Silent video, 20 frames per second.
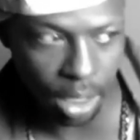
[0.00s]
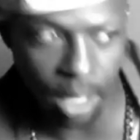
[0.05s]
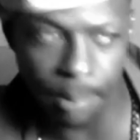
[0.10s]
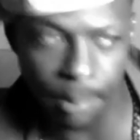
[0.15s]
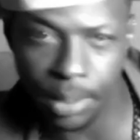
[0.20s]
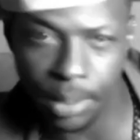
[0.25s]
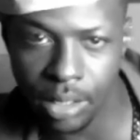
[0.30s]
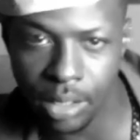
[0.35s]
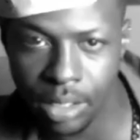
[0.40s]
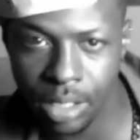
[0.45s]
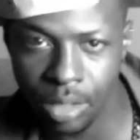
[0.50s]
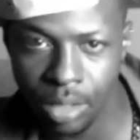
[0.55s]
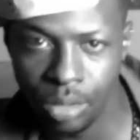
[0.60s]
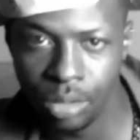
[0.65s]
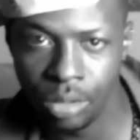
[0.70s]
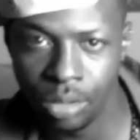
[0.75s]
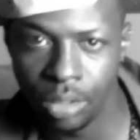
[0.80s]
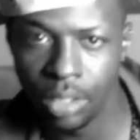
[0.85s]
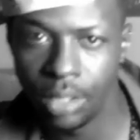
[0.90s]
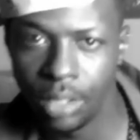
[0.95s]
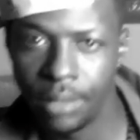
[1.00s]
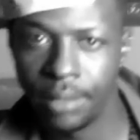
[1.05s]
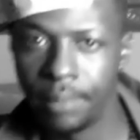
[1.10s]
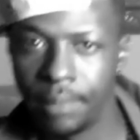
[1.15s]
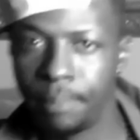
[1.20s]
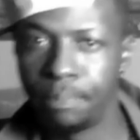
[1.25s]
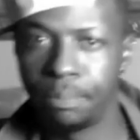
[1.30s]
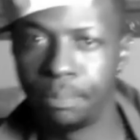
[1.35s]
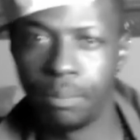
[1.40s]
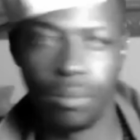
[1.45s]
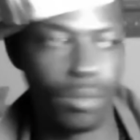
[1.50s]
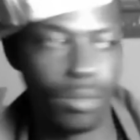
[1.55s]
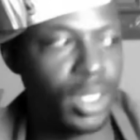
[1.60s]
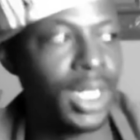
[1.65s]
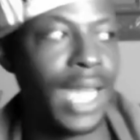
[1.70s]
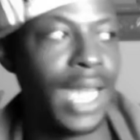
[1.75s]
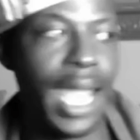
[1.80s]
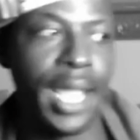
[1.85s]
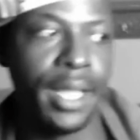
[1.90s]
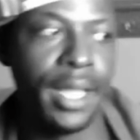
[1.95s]
come on too.
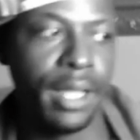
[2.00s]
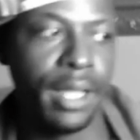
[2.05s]
Like,